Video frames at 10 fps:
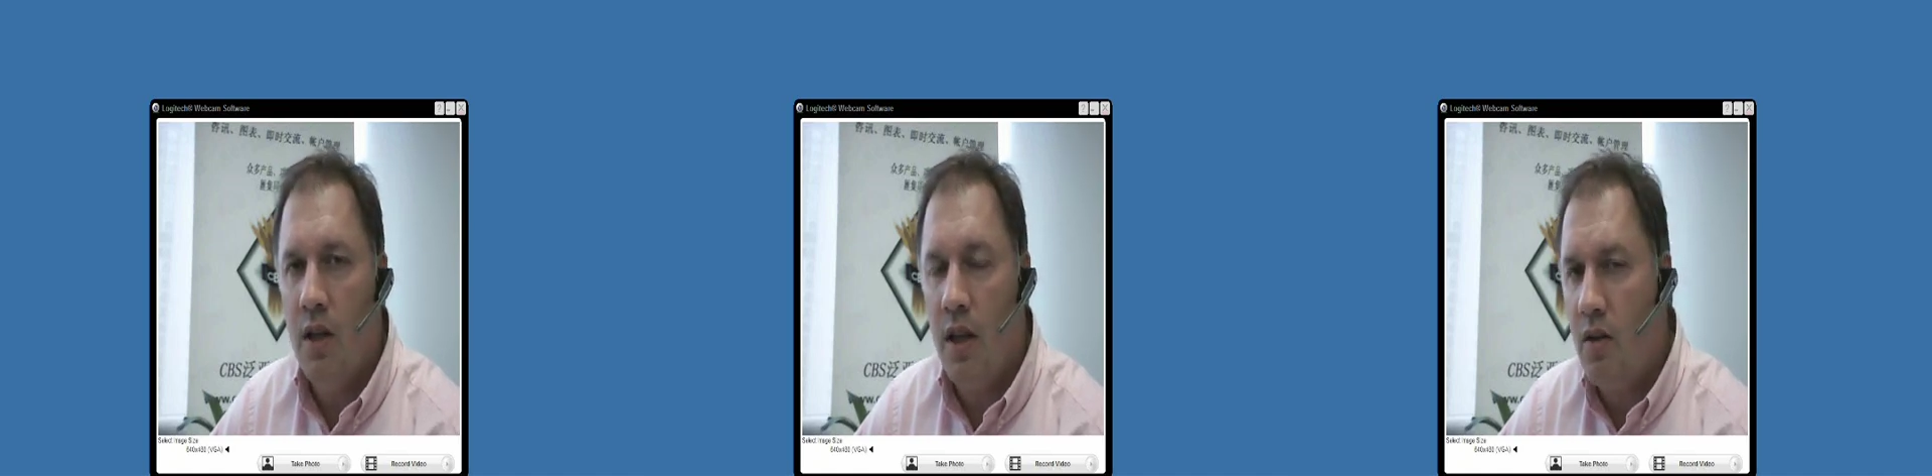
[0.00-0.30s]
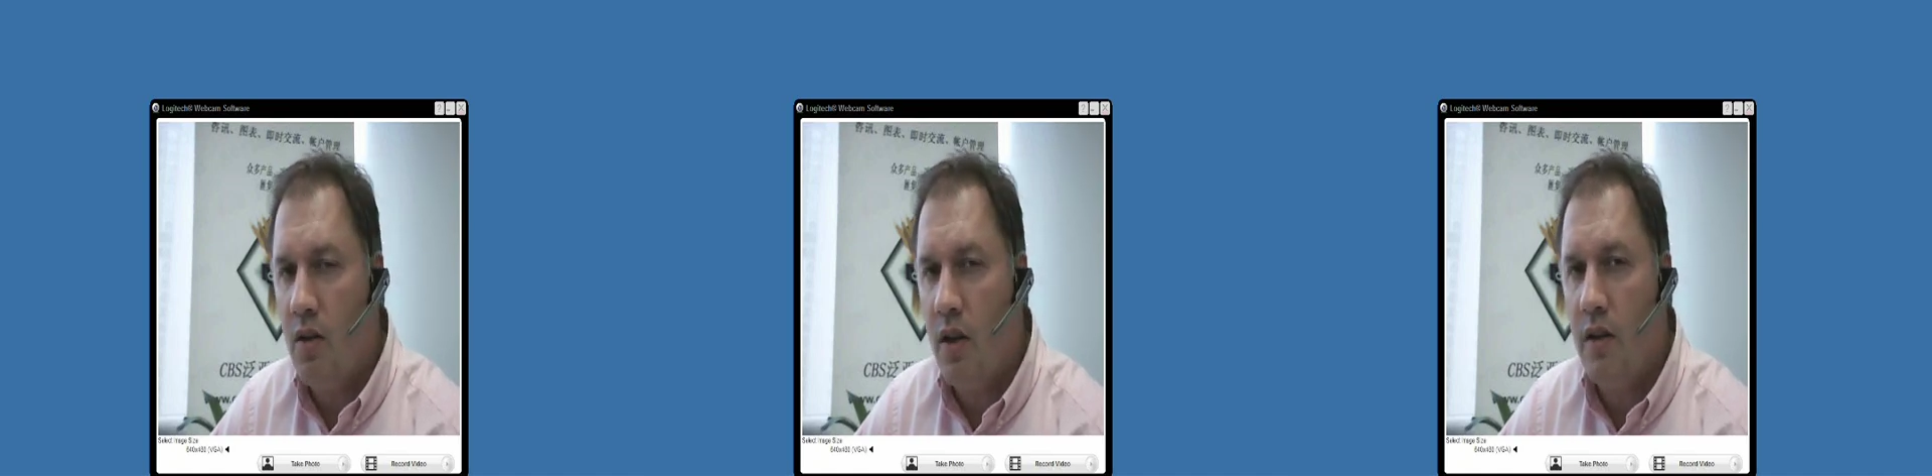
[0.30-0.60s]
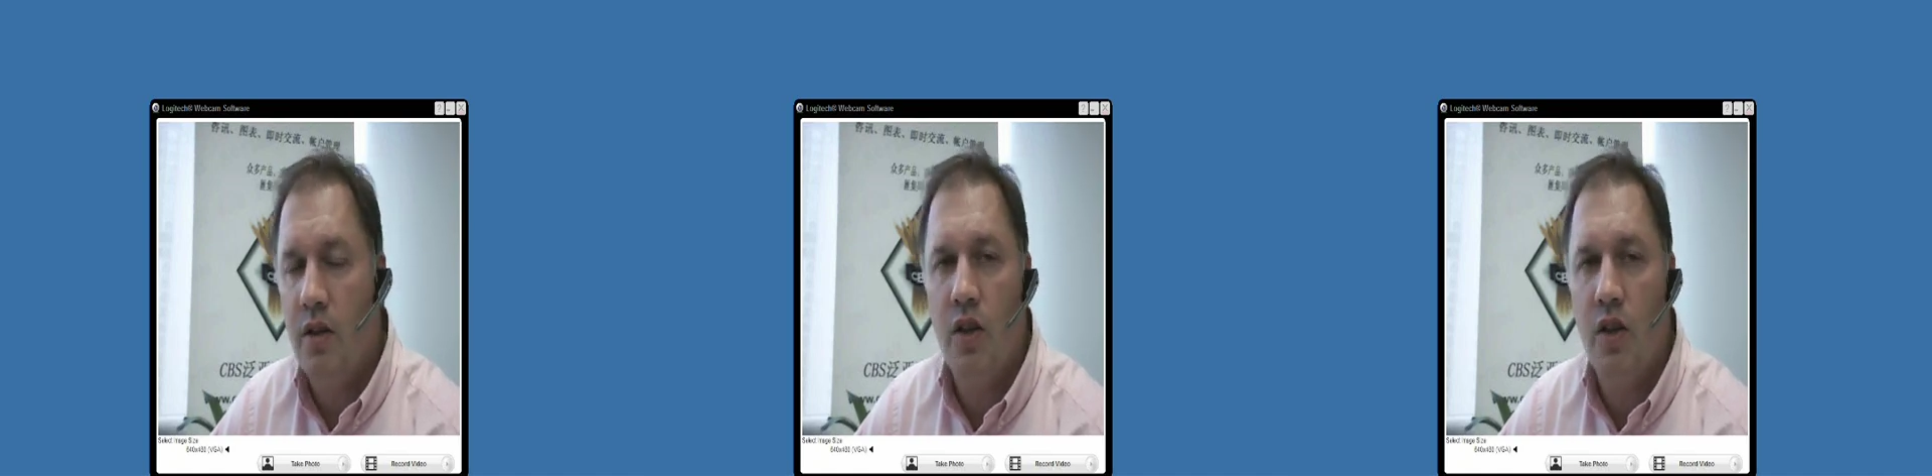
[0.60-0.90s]
The other side
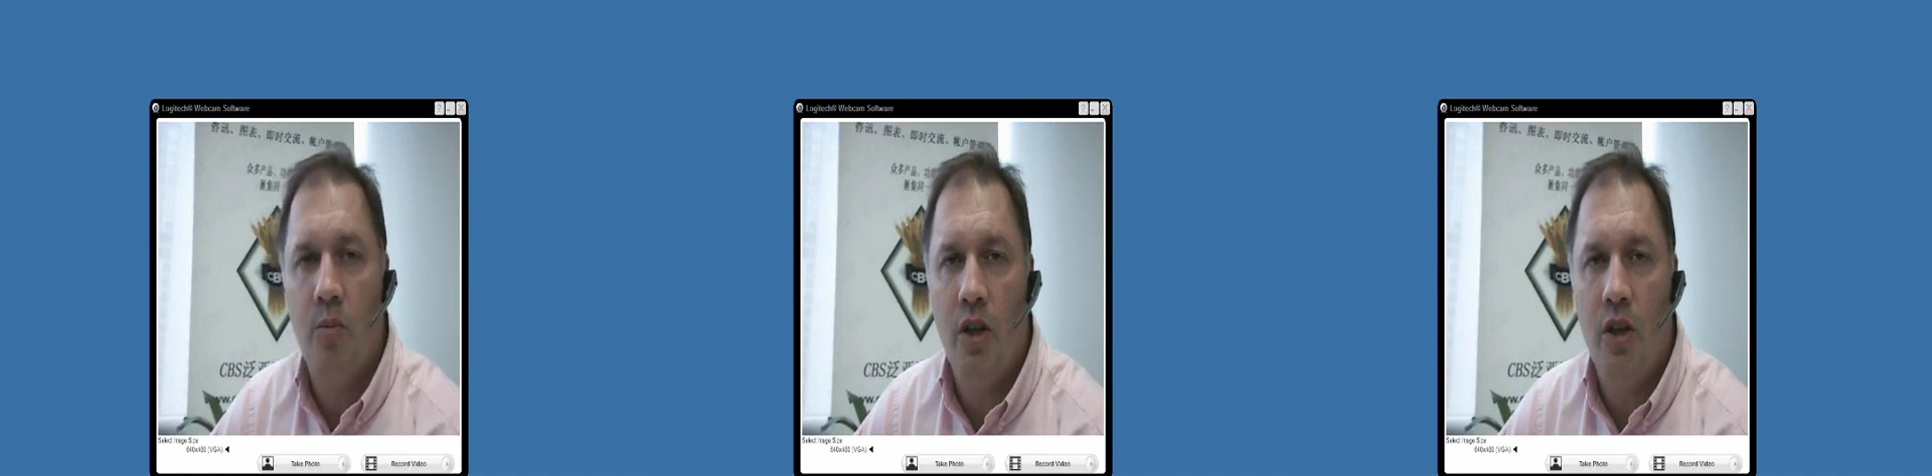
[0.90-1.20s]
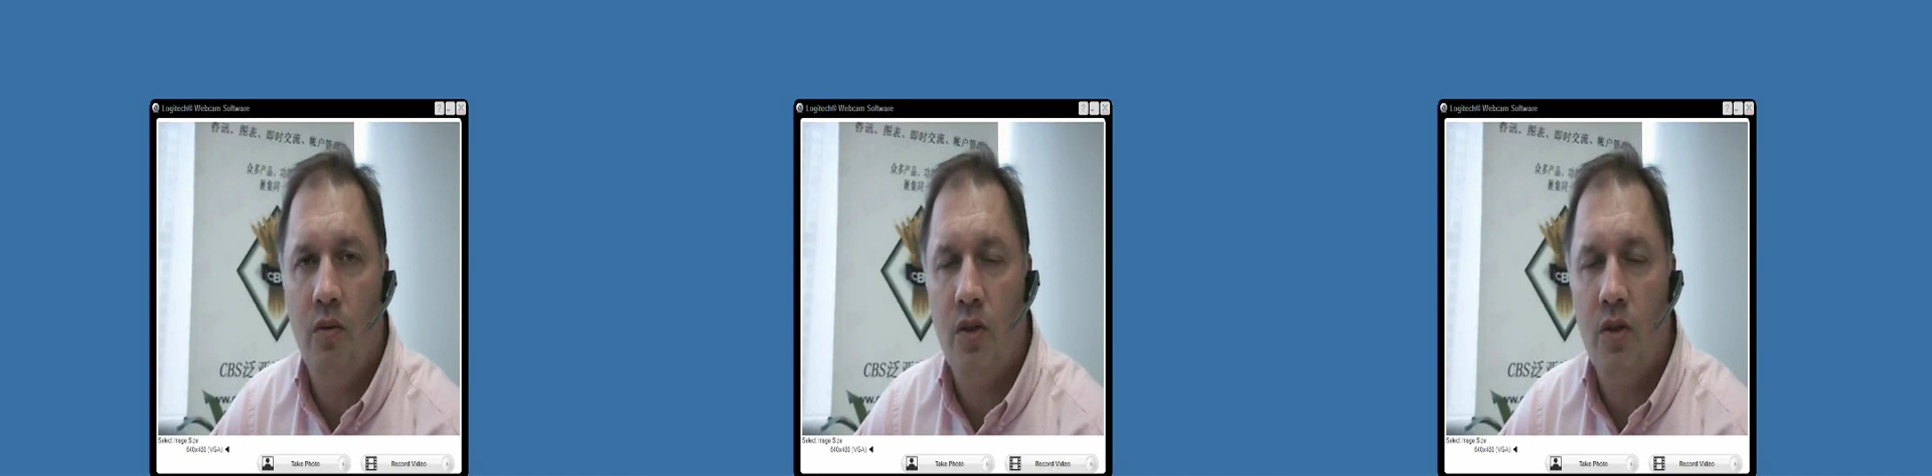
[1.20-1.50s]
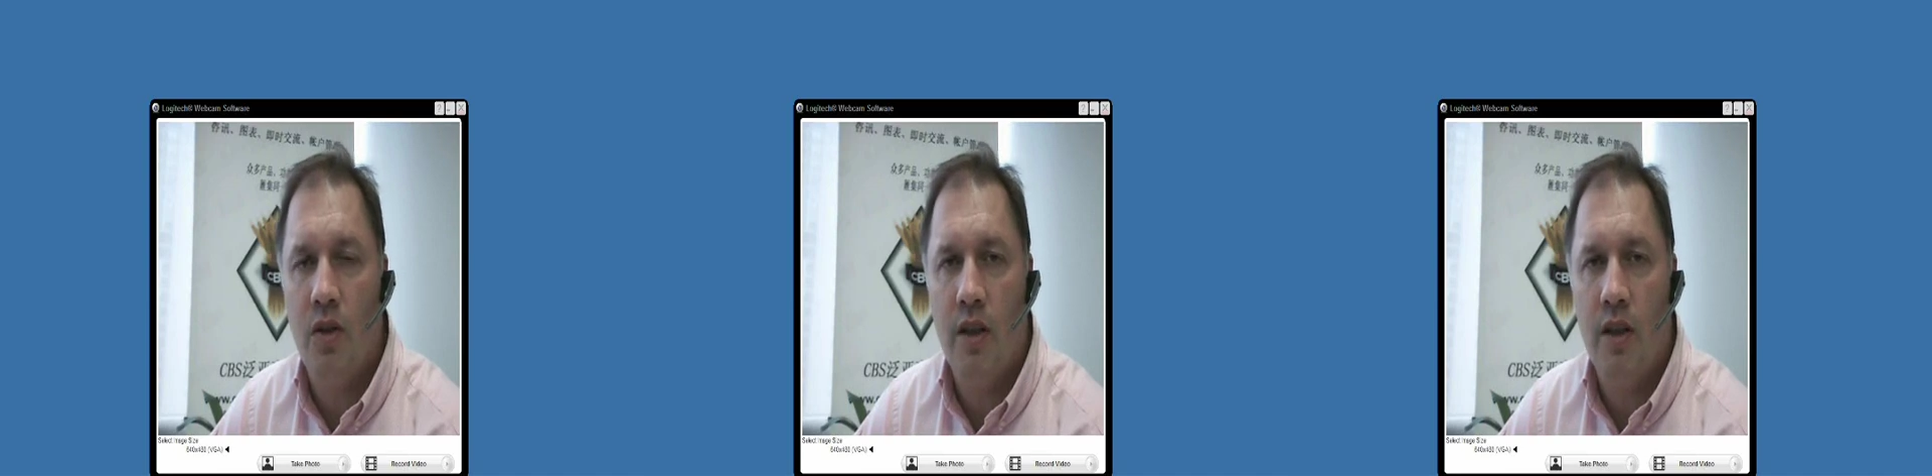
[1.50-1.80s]
is the geopolitical
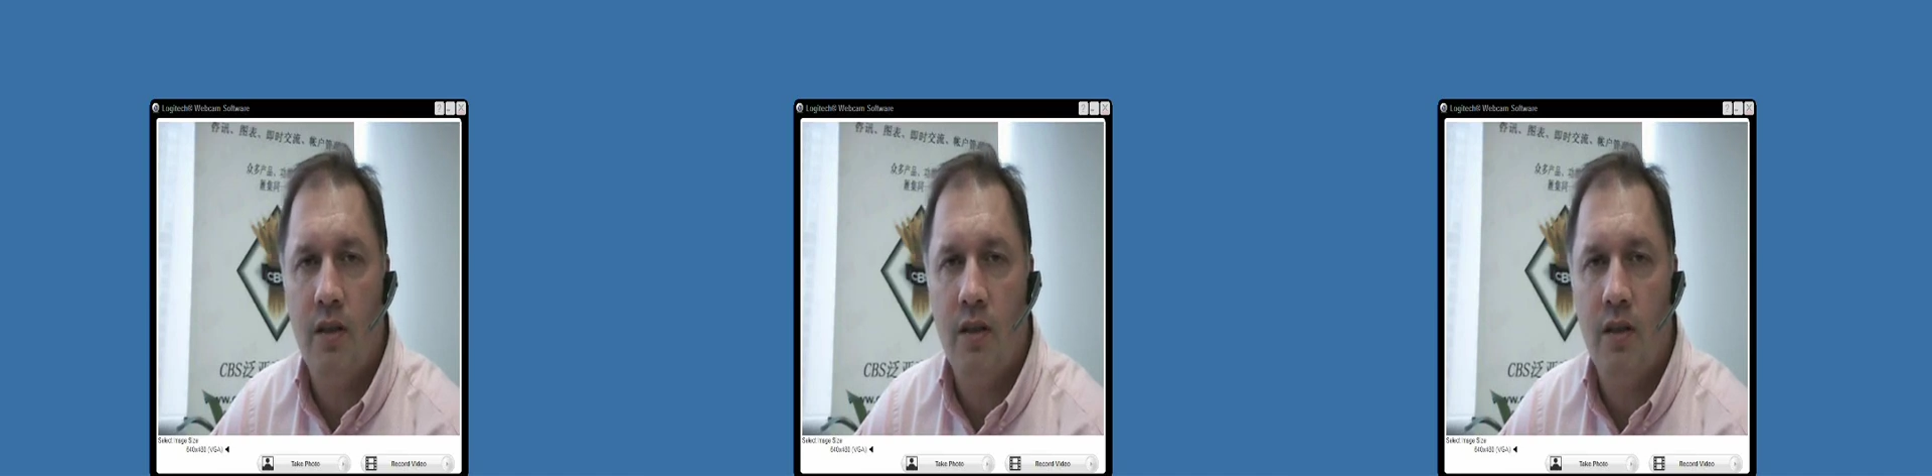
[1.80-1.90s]
side,